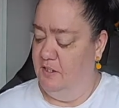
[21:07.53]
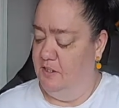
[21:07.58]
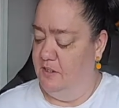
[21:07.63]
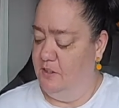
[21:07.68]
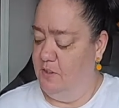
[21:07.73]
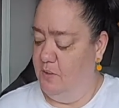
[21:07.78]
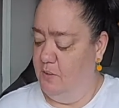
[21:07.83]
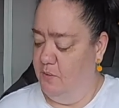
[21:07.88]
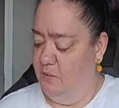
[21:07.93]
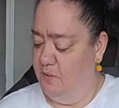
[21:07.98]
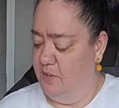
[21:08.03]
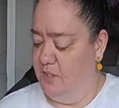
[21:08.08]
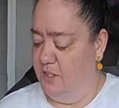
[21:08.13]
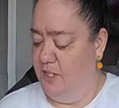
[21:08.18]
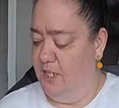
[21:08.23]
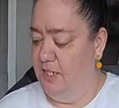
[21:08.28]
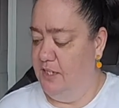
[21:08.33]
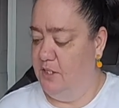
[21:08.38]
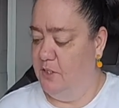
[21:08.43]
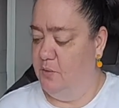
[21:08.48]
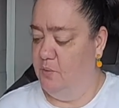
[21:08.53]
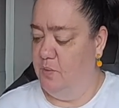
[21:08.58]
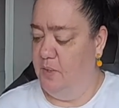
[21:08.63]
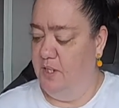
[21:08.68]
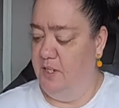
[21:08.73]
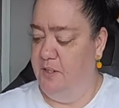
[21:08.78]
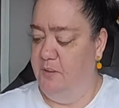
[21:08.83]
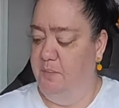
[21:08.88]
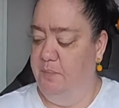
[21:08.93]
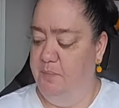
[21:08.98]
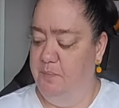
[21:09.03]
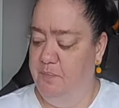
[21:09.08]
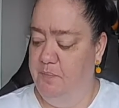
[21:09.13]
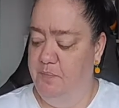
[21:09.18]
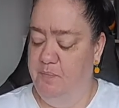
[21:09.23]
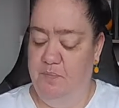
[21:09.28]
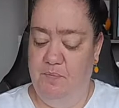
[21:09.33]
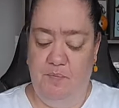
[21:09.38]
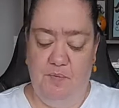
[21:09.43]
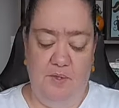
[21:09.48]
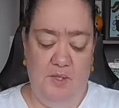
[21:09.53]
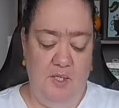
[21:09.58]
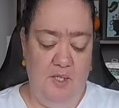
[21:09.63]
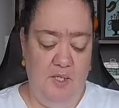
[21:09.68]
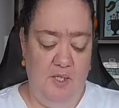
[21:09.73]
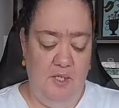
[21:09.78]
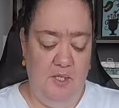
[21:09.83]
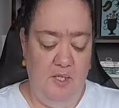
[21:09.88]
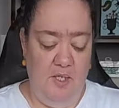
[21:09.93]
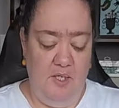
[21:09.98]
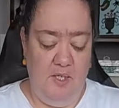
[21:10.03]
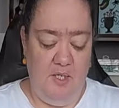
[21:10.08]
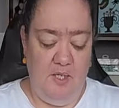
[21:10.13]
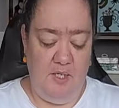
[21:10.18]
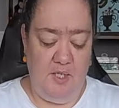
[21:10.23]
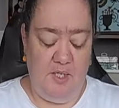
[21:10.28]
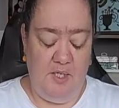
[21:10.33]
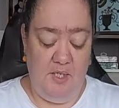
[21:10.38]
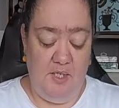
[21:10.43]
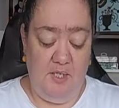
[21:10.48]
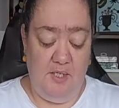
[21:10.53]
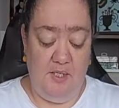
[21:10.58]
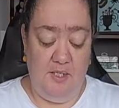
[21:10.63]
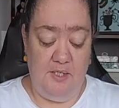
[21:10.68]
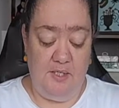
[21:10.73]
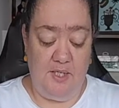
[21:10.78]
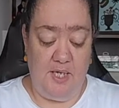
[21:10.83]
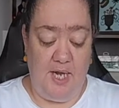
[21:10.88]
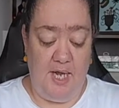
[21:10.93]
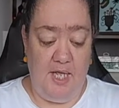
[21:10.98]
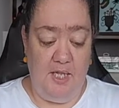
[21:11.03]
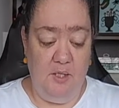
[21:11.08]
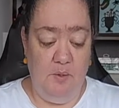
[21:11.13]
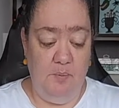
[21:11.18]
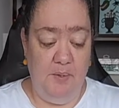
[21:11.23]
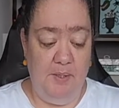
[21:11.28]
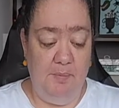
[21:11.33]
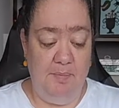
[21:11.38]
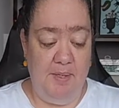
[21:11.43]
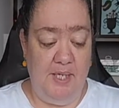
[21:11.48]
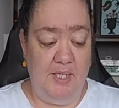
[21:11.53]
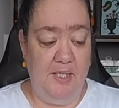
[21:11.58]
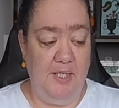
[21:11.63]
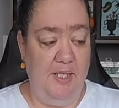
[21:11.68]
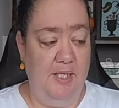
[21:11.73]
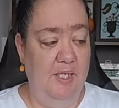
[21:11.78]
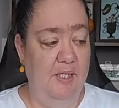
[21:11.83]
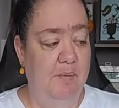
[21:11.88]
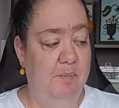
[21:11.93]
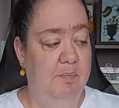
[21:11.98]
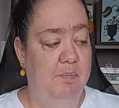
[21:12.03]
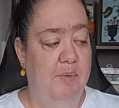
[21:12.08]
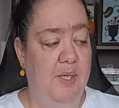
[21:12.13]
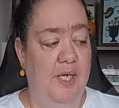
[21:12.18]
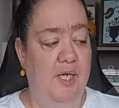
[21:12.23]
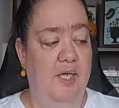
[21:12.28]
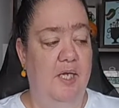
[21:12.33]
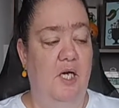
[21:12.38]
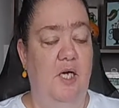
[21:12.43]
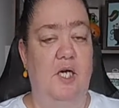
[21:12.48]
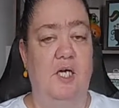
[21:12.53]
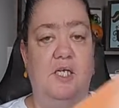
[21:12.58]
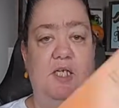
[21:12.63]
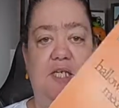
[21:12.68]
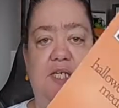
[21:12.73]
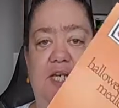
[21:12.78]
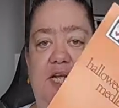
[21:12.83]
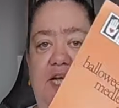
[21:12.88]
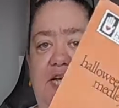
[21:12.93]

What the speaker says: So the next one is Halloween Medley by Heart and